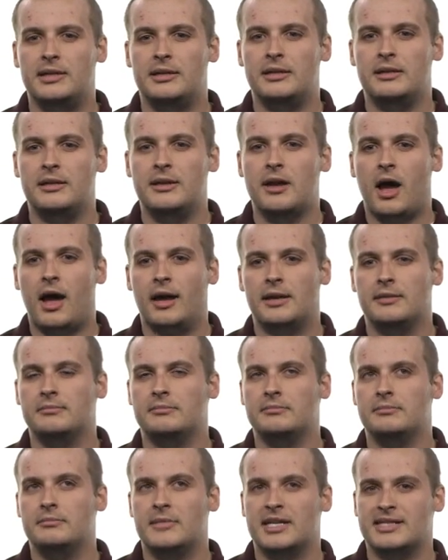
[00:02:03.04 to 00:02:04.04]
not
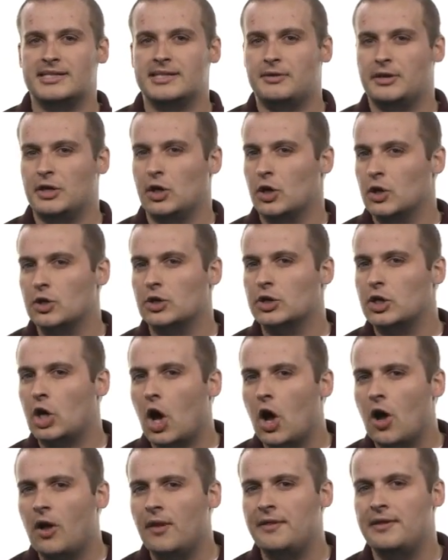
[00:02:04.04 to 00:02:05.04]
necessarily heard
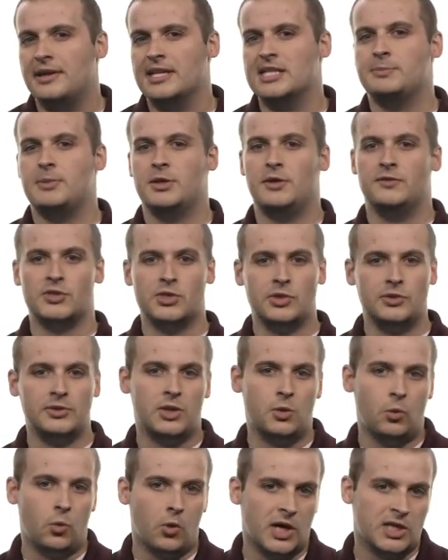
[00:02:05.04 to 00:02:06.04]
called this, but you've certainly
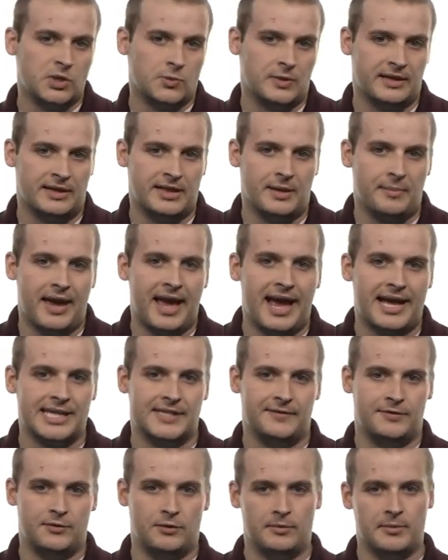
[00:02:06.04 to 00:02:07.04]
worked with in the past
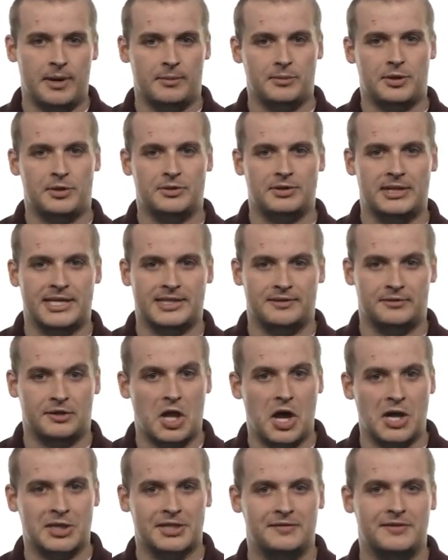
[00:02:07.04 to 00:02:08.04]
if you remember your days of
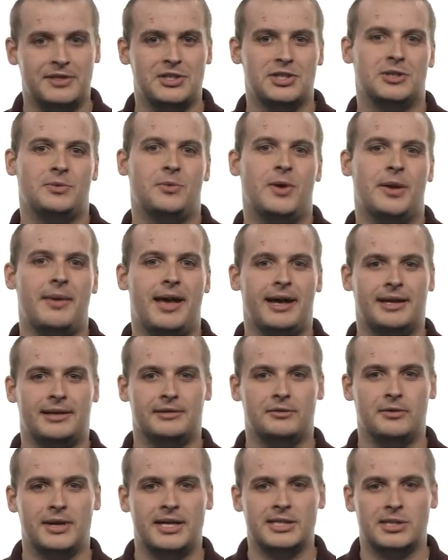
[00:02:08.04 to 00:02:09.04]
long division way back in
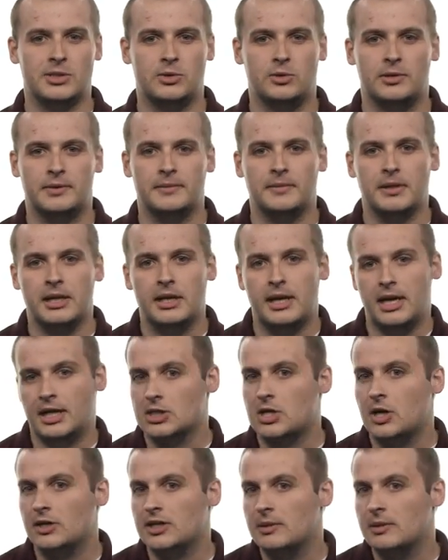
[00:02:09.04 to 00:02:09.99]
grade school, and it's called